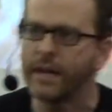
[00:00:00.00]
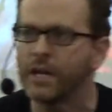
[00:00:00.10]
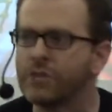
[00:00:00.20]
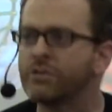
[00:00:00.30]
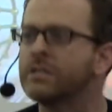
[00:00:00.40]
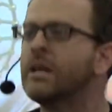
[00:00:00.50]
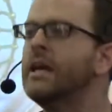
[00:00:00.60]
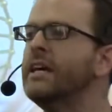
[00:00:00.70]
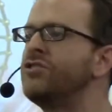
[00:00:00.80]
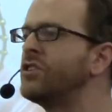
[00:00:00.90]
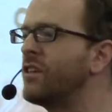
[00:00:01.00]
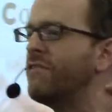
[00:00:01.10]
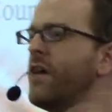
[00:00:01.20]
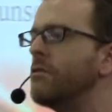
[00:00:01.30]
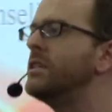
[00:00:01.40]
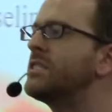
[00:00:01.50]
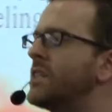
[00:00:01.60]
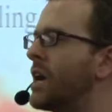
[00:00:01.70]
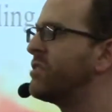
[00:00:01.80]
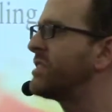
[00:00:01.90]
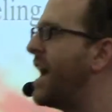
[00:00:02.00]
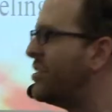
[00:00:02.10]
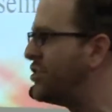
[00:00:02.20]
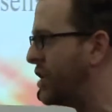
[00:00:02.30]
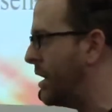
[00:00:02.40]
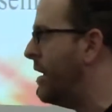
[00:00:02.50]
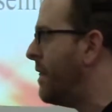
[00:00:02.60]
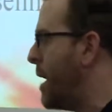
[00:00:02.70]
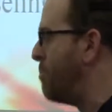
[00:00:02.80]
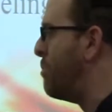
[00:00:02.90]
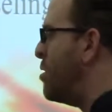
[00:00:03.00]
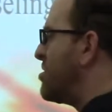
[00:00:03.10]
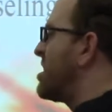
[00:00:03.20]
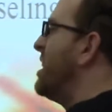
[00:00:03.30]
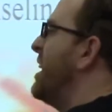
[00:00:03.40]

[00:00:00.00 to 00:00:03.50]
dangerous, it's just a very subtle tension that boosts a